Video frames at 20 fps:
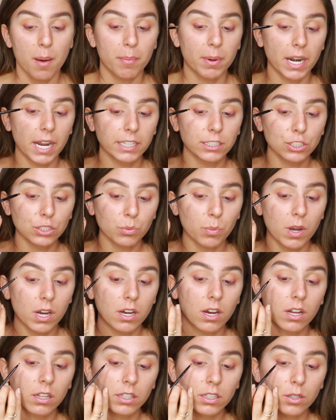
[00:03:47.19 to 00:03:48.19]
But I just
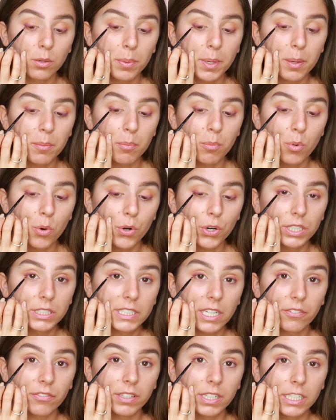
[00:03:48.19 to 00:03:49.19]
want a little bit more
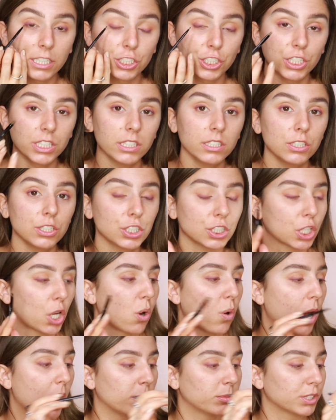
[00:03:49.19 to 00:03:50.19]
definition,
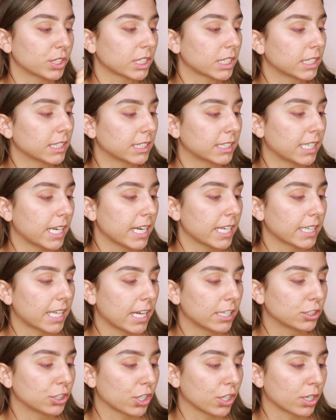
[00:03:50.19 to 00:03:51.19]
so I'm just going to take
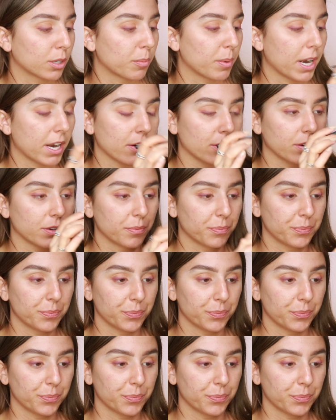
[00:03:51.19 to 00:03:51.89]
that dark brown